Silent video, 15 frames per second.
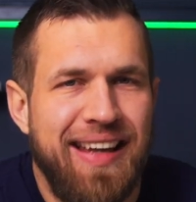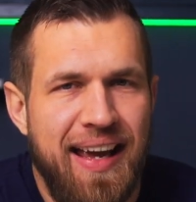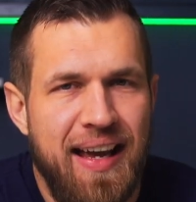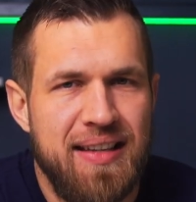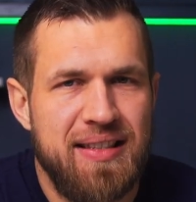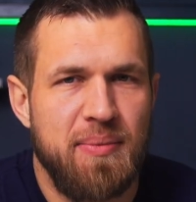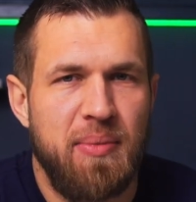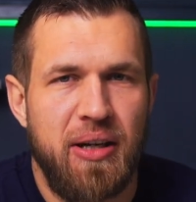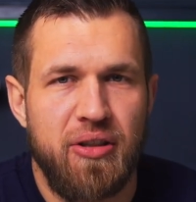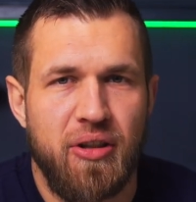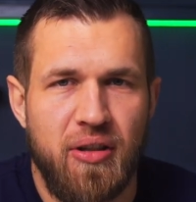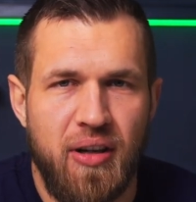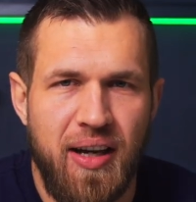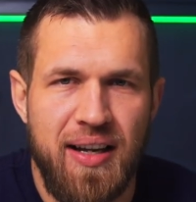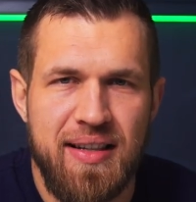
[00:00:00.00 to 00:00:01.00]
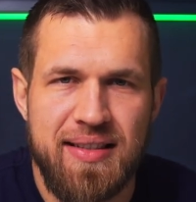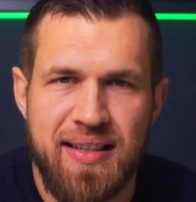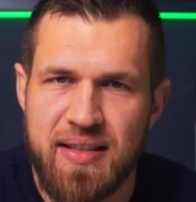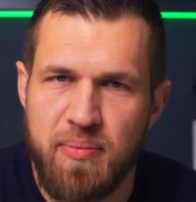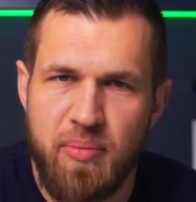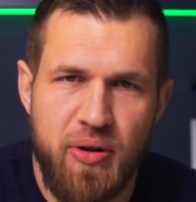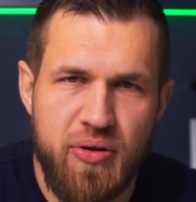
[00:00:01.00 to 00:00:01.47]
cares about your clients
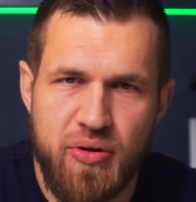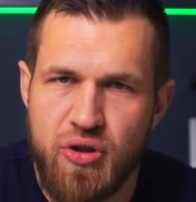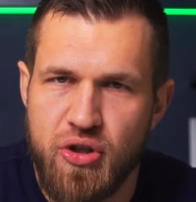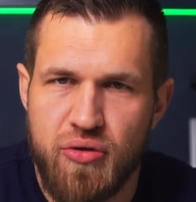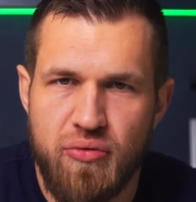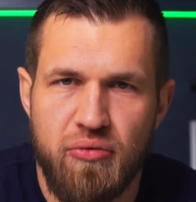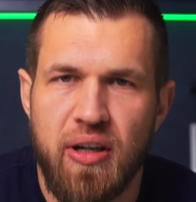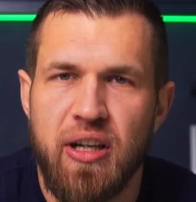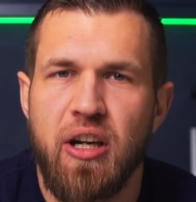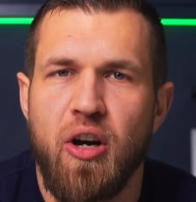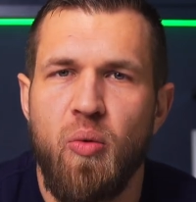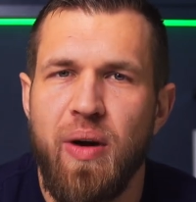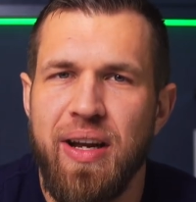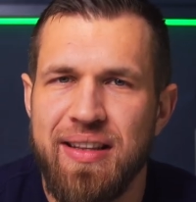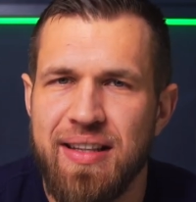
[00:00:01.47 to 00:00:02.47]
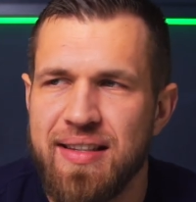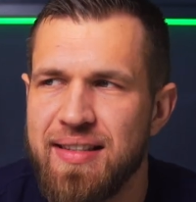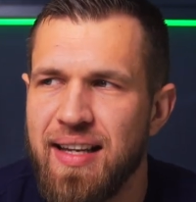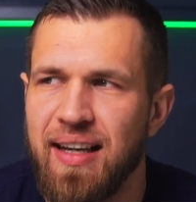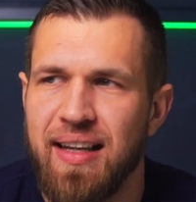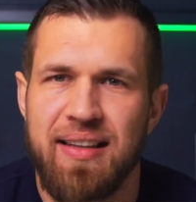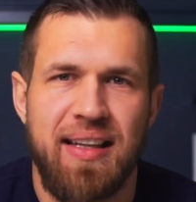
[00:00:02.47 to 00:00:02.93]
as opposed to just running away the
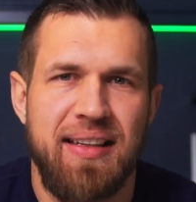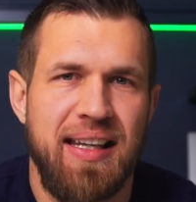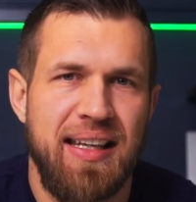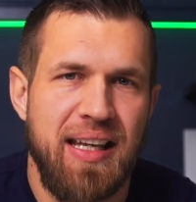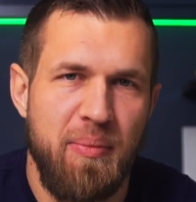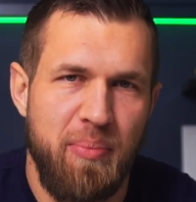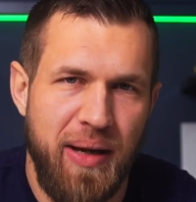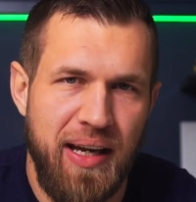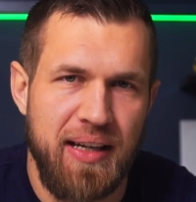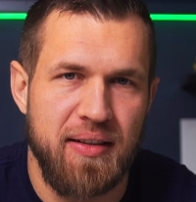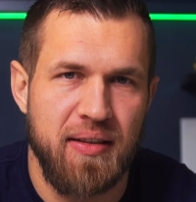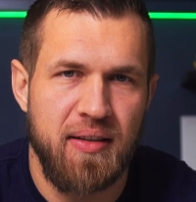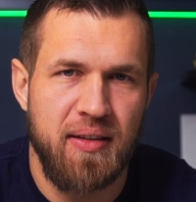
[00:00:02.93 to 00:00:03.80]
second that they get paid.